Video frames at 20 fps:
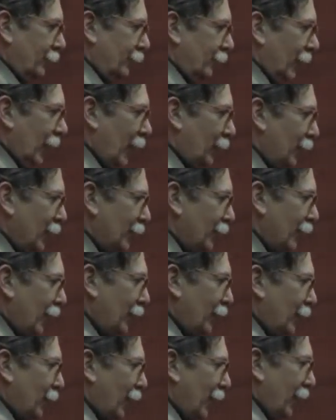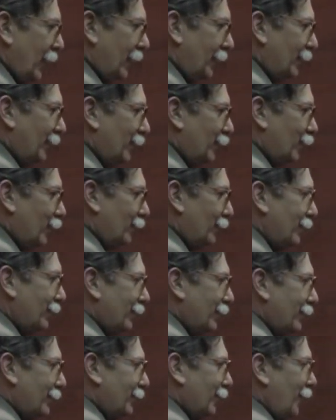How much do you have to pay?
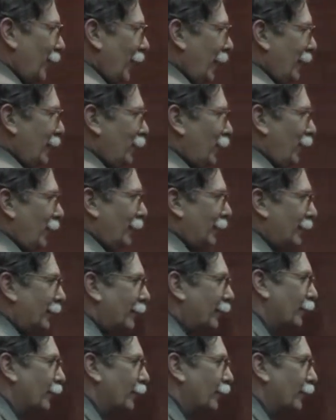Very important.